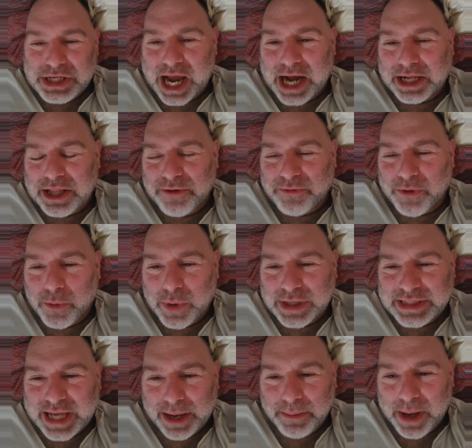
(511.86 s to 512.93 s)
Chad Clifford
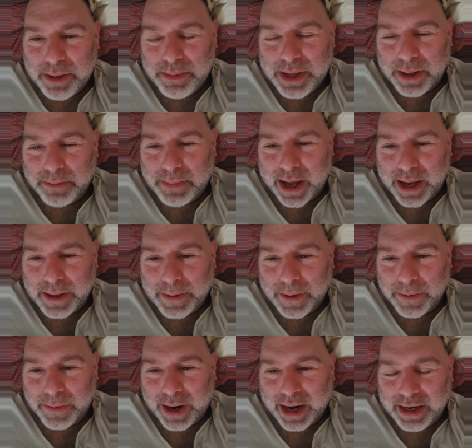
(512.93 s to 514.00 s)
one time made me a bet,
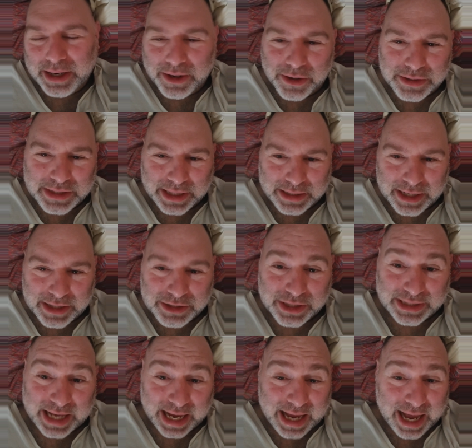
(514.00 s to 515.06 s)
right? He goes like this,
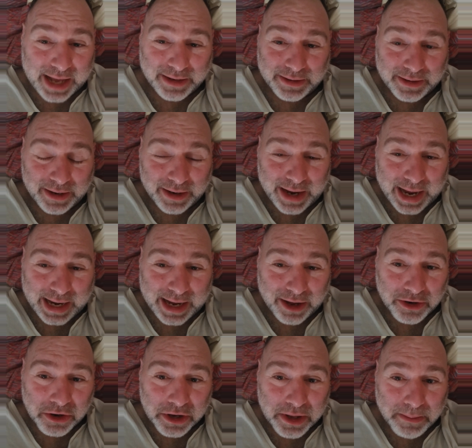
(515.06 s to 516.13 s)
because I
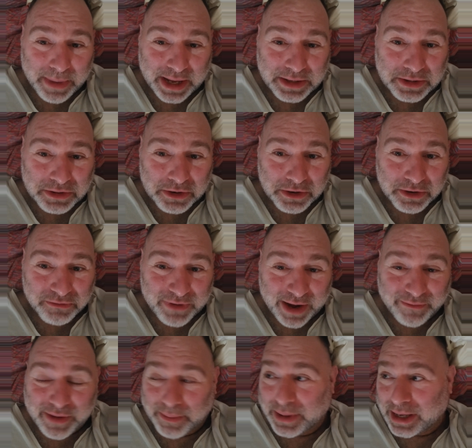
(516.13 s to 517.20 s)
got on Commander
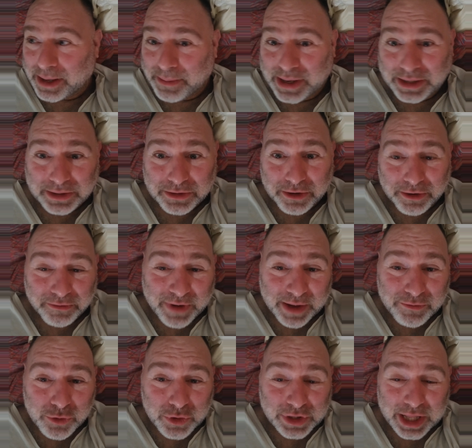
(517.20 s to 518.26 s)
35. I'm like, Commander
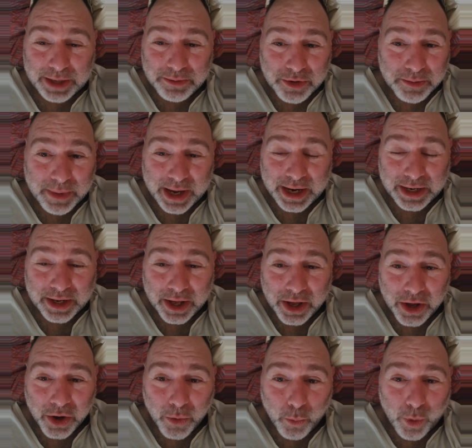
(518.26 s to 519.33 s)
35, you claim you made
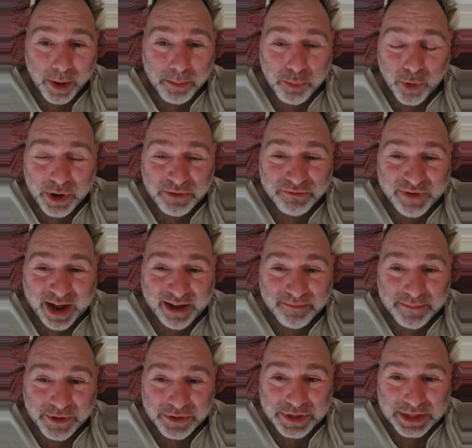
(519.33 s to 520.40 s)

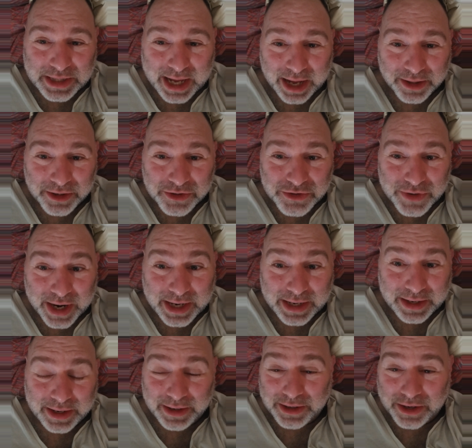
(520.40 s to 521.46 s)
$1.5 million,
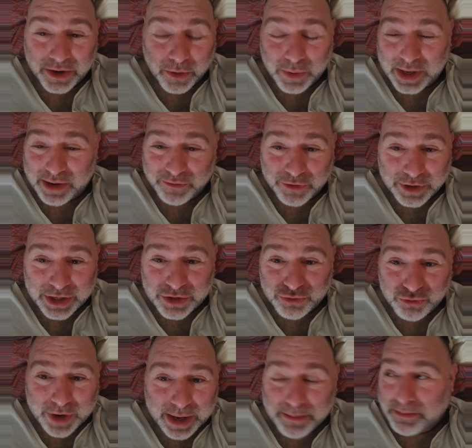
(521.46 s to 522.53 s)
right? You know, whatever it is,
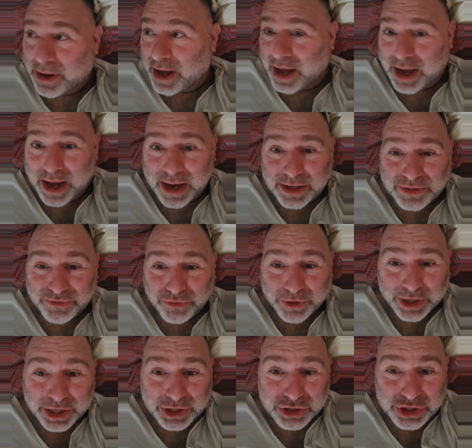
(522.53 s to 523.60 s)
Redbox,
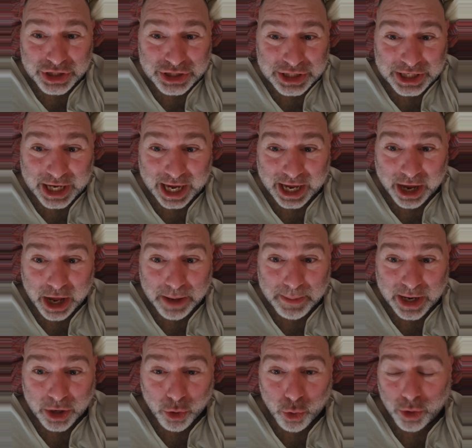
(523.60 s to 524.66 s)
friggin' GTII,
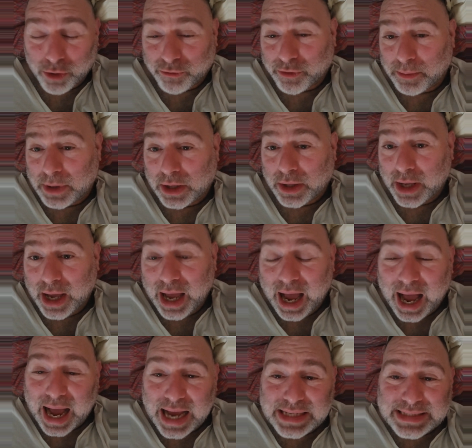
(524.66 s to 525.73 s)
made a quarter of a mil.
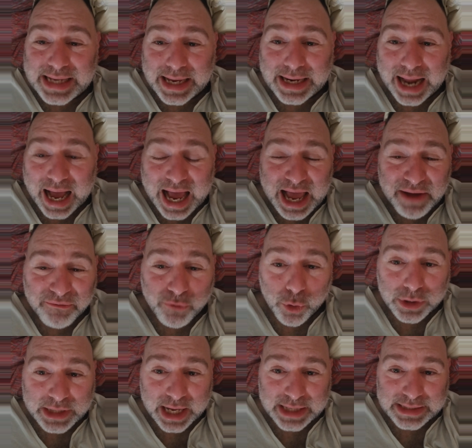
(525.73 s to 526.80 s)
I said, I have
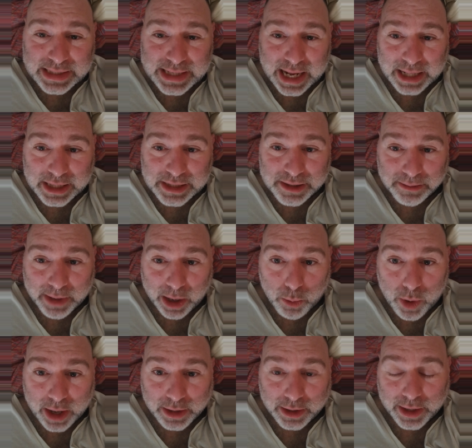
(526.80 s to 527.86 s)
$4,000 in my
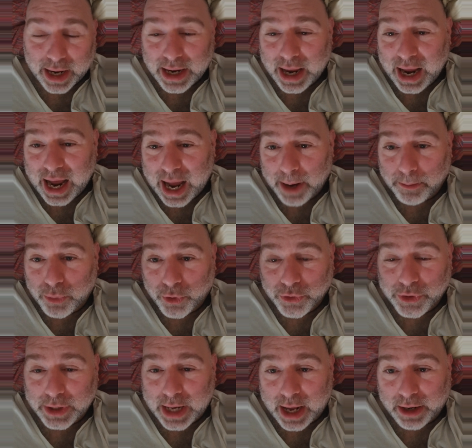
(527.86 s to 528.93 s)
wallet. I
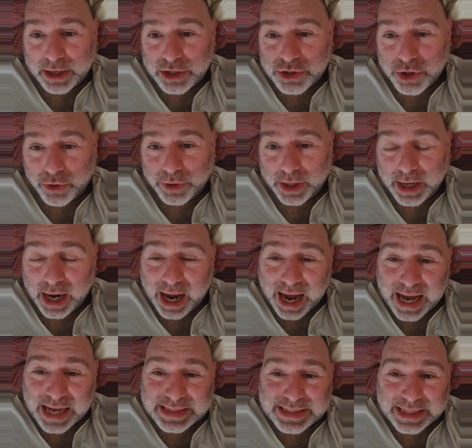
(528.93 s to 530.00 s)
pulled it out, I showed it.
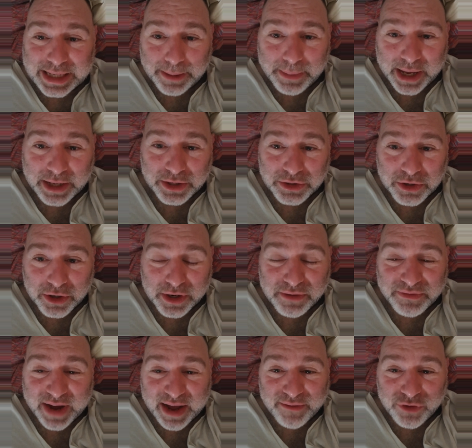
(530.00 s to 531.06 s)
I said, Commander
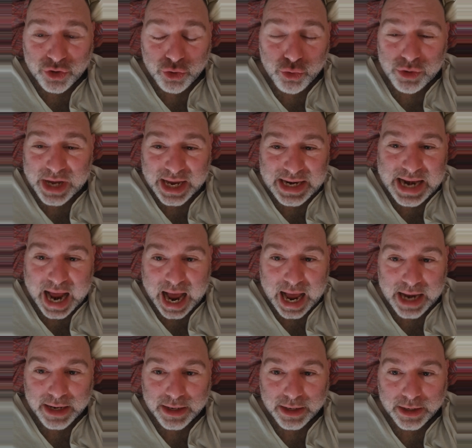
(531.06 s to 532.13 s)
35, you
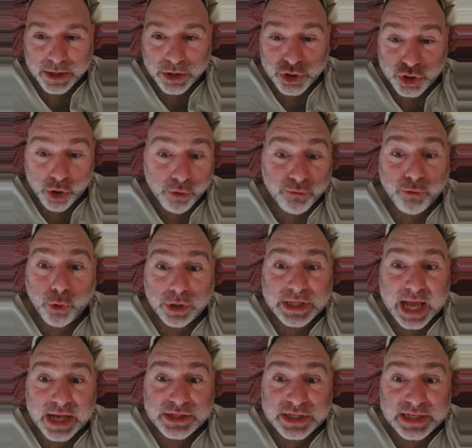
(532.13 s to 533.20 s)
cannot show
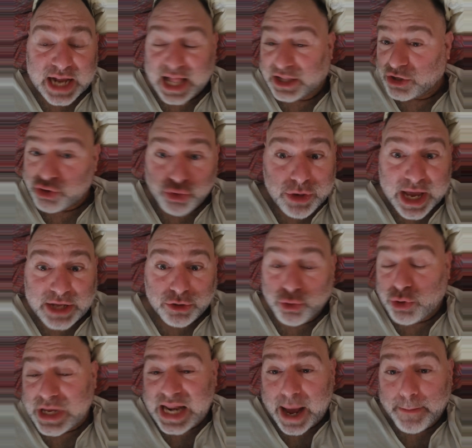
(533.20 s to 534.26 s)
$4,000.
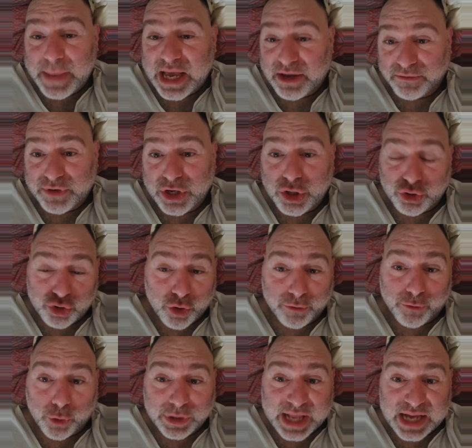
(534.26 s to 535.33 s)
You cannot make a video
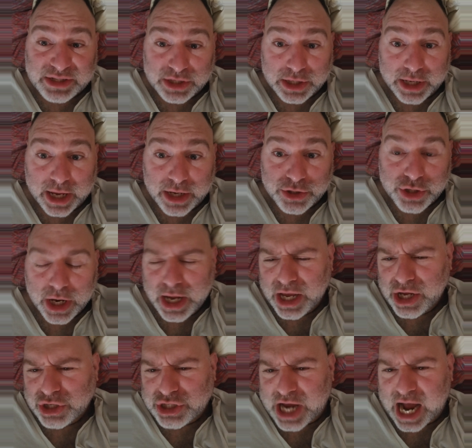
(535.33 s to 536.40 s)
showing $4,000 in cash.
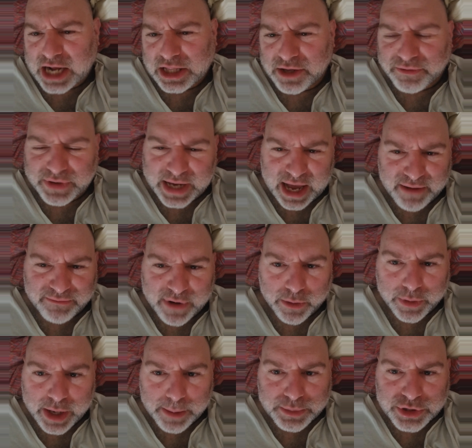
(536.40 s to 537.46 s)
Chad Clifford got
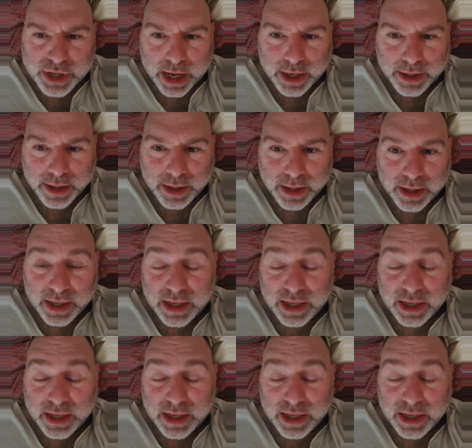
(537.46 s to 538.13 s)
very upset.